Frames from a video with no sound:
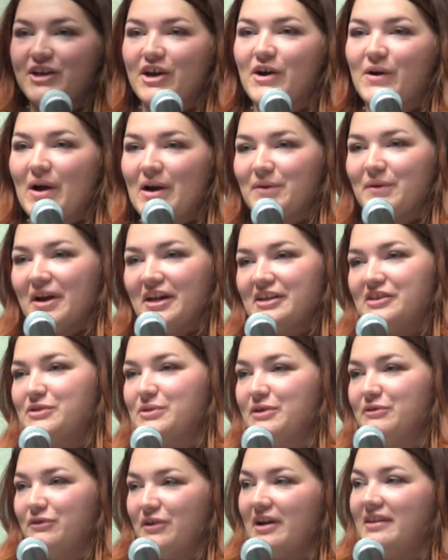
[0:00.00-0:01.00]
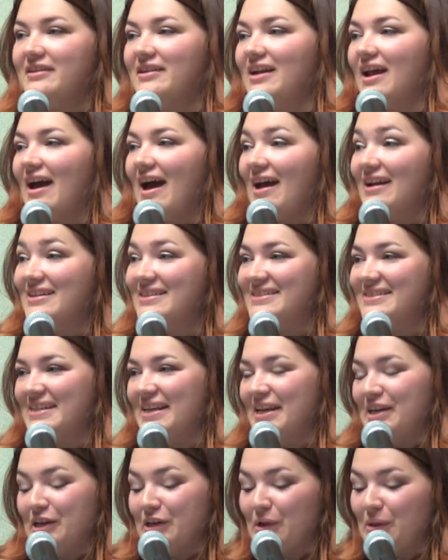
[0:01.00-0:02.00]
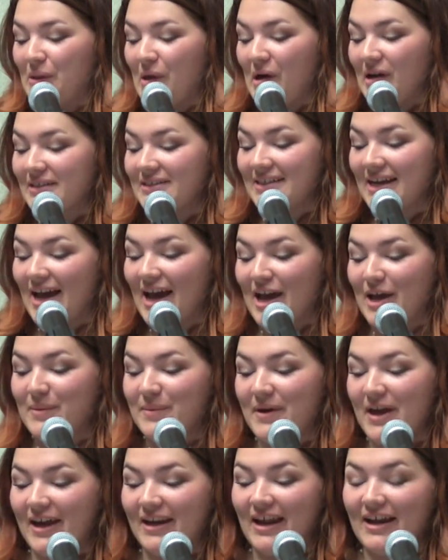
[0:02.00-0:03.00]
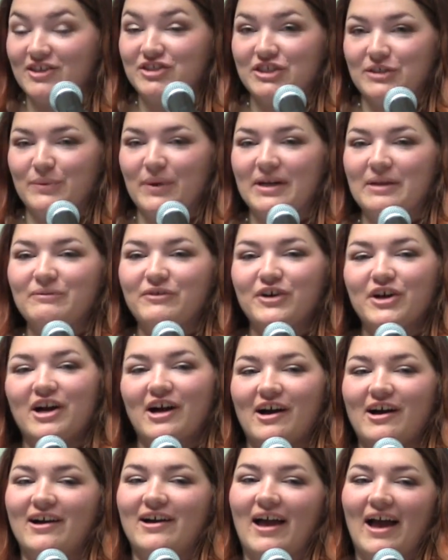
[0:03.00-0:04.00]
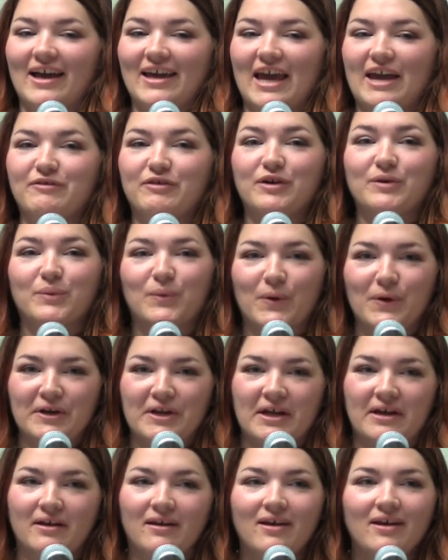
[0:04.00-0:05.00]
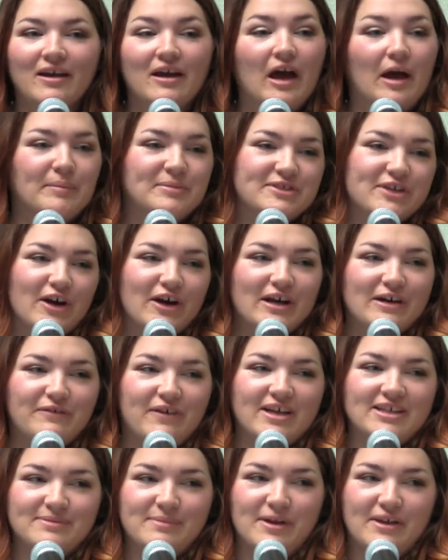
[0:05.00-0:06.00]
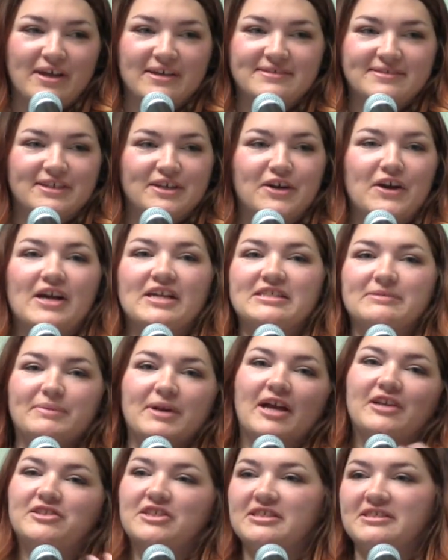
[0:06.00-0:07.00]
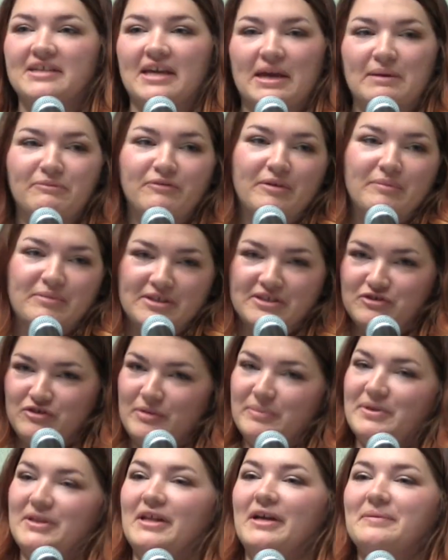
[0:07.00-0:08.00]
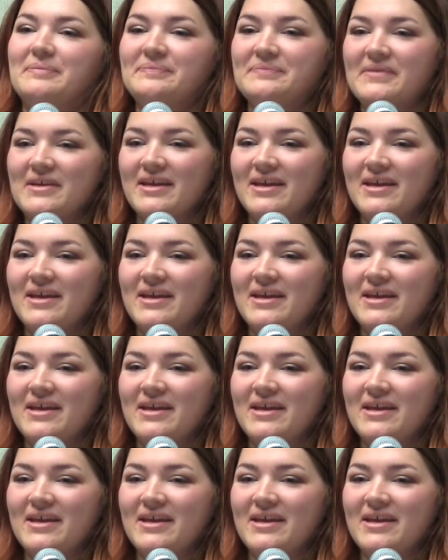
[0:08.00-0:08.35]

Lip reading: ago, I ran into a friend that I hadn't seen in a long time, and as she went in for a hug, I gave her a warning. "I'm sorry if I smell like cigarettes, but I just came from the strip club."